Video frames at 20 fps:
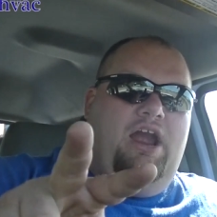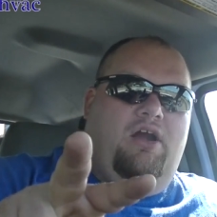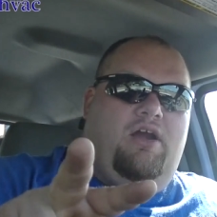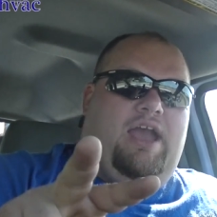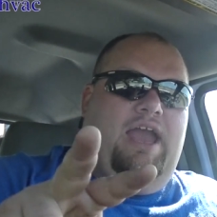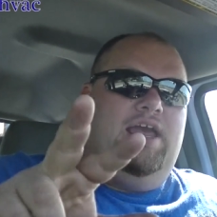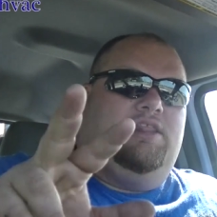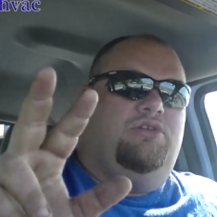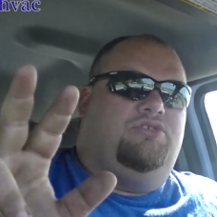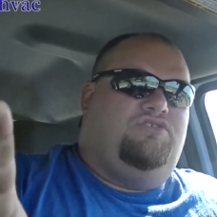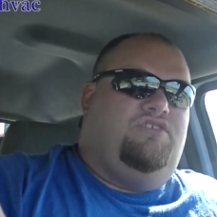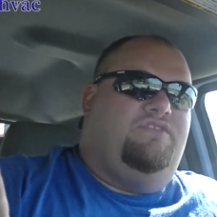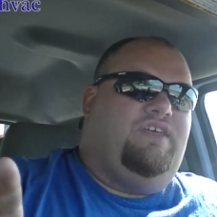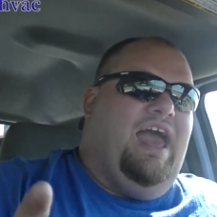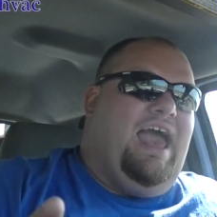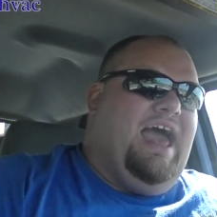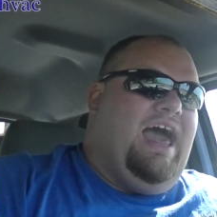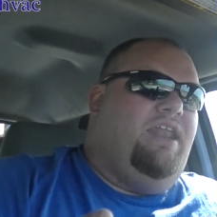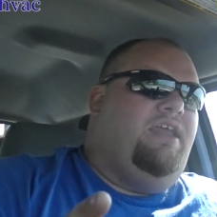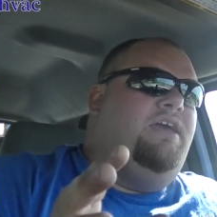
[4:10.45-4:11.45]
air handler to
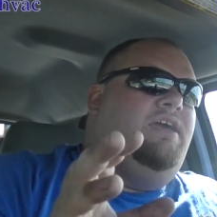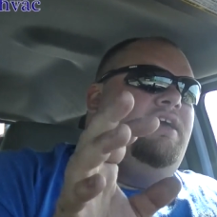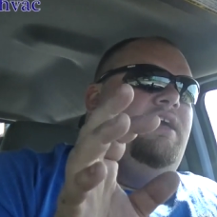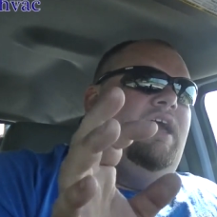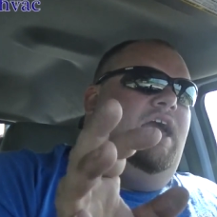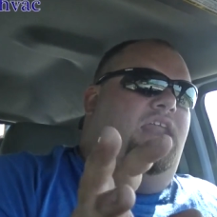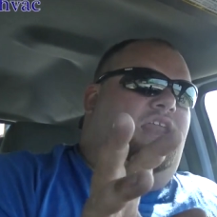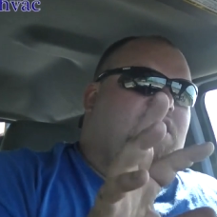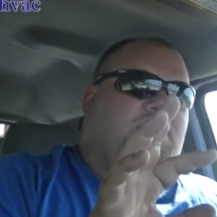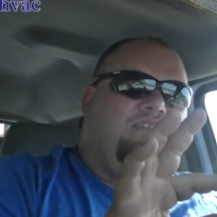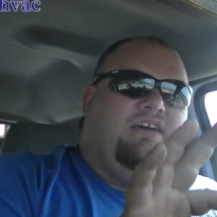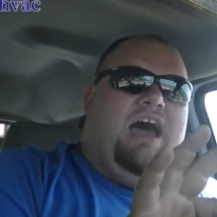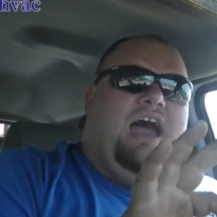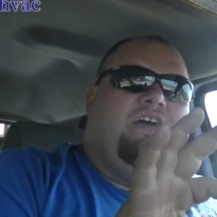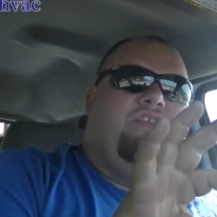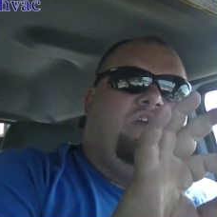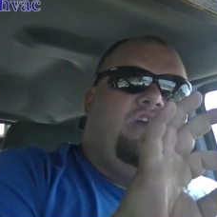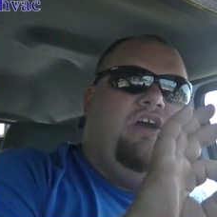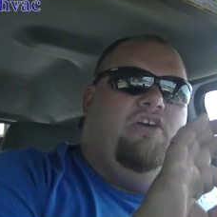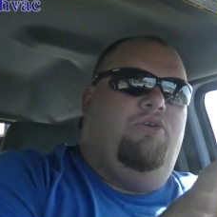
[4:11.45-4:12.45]
that and then
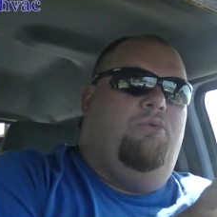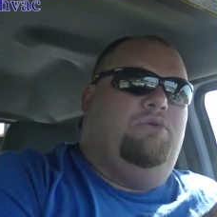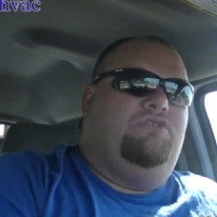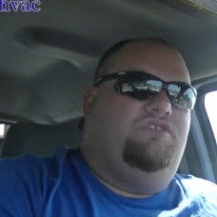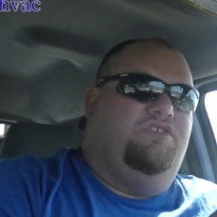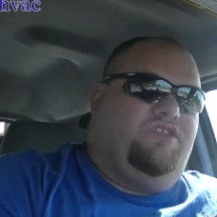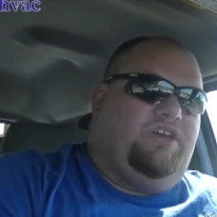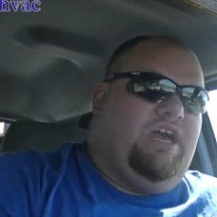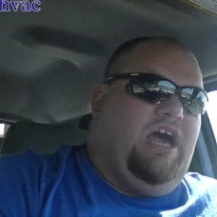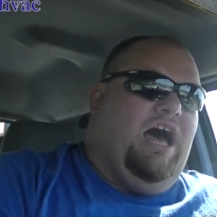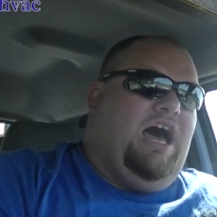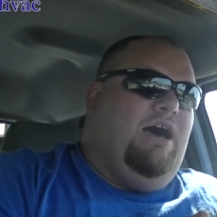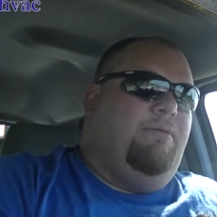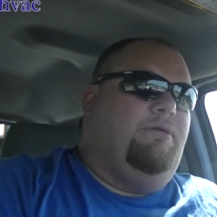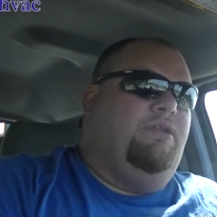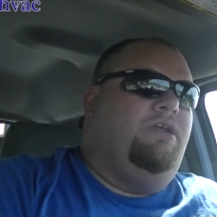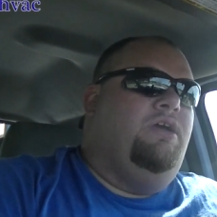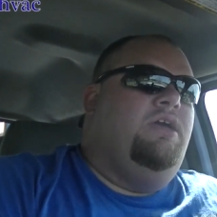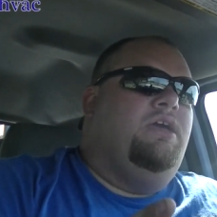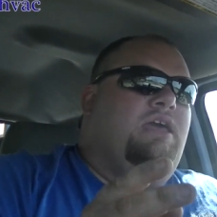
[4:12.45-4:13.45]
tie the other one to the
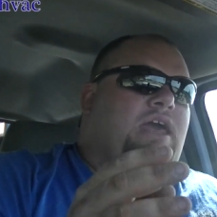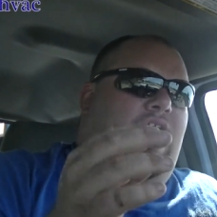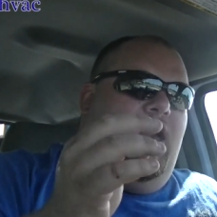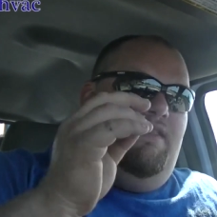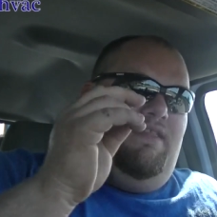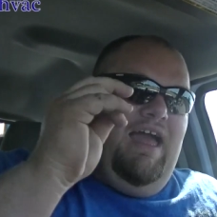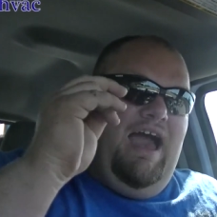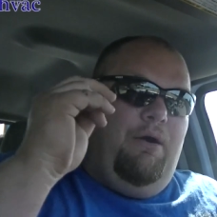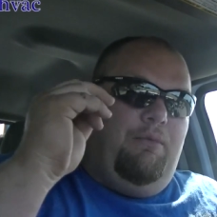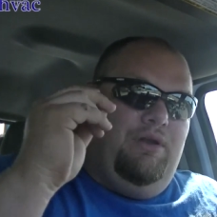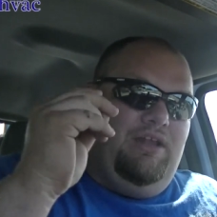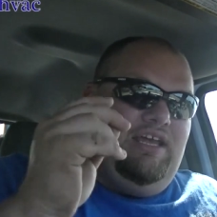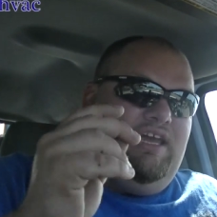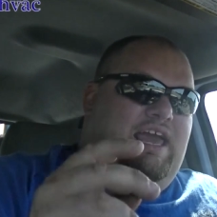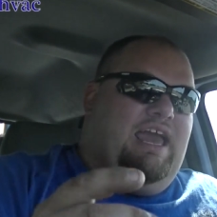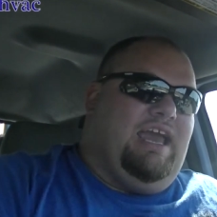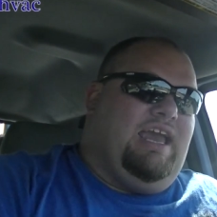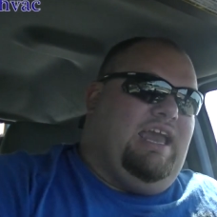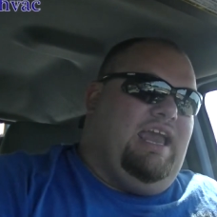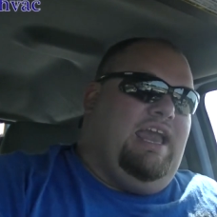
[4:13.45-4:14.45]
common and that would
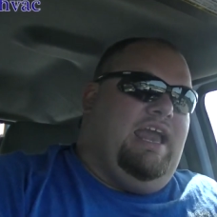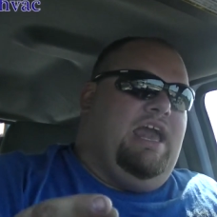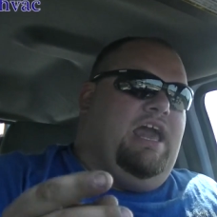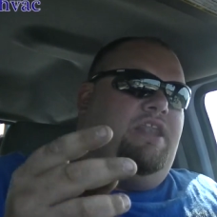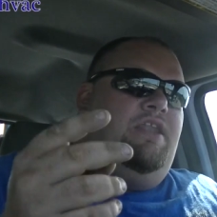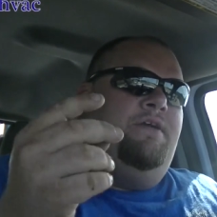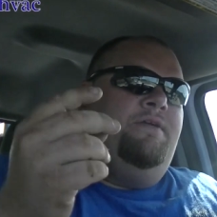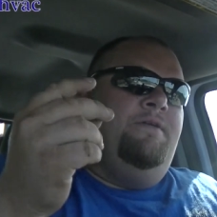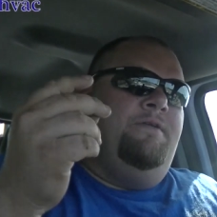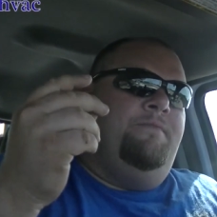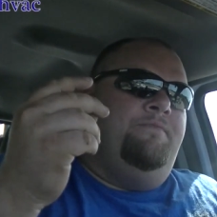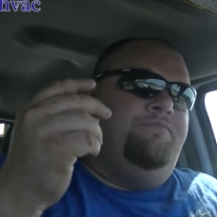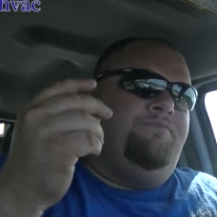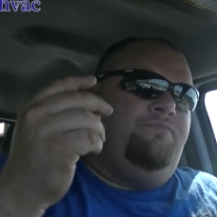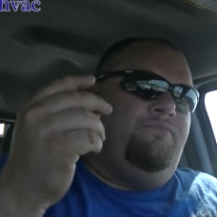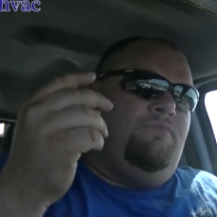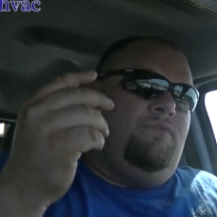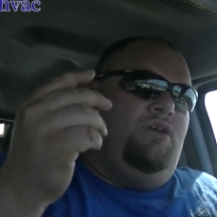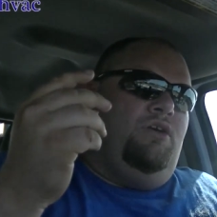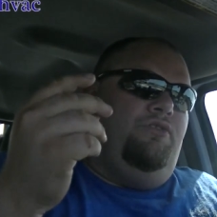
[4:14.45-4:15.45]
kick in
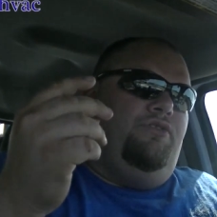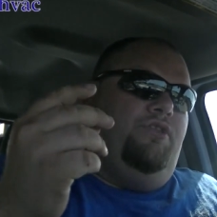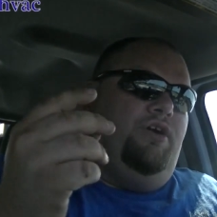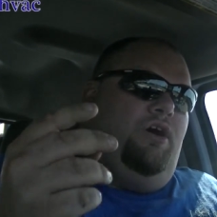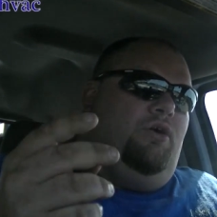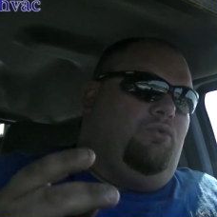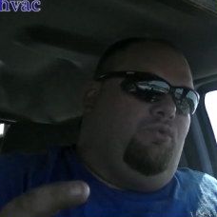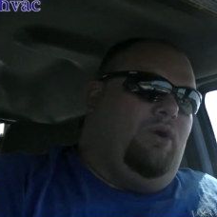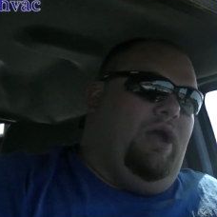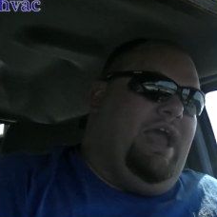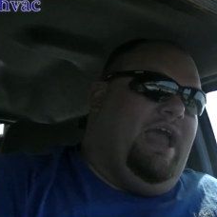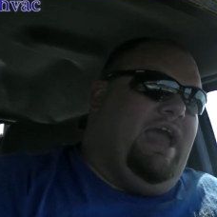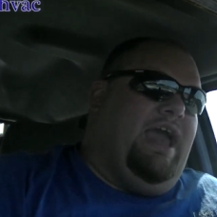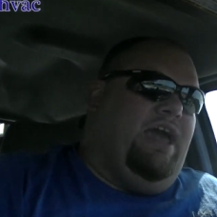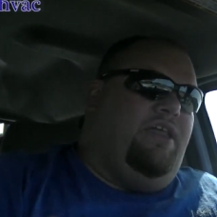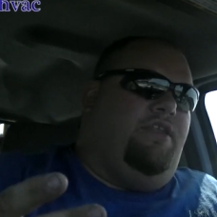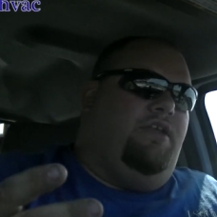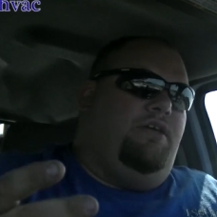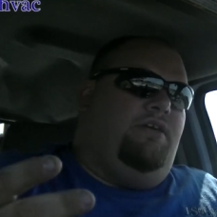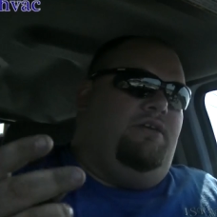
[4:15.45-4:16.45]
the
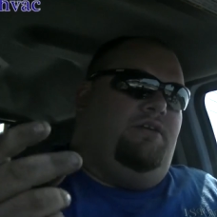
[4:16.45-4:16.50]
red